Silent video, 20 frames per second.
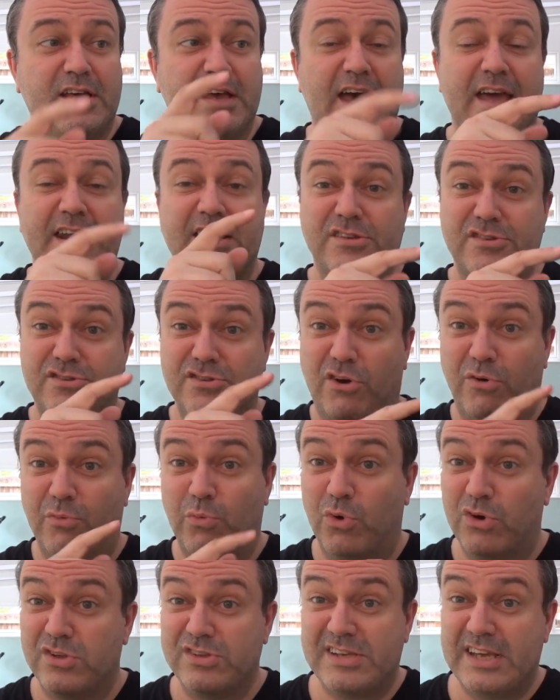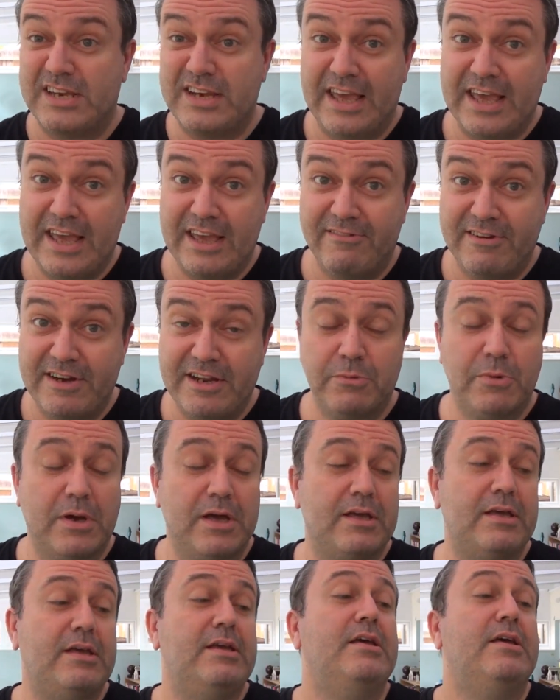And it's not what's in here anyway.